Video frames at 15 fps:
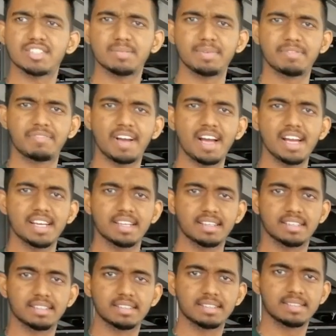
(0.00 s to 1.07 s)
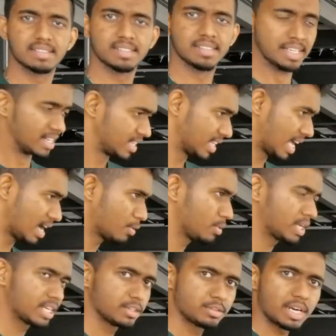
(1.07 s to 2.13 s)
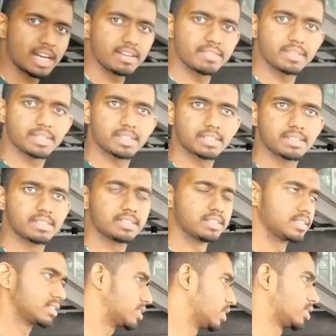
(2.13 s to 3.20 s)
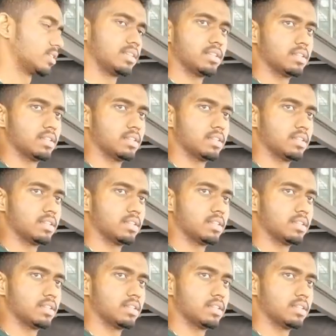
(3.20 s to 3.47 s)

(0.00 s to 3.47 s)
should be fine. Now we can drive it. Good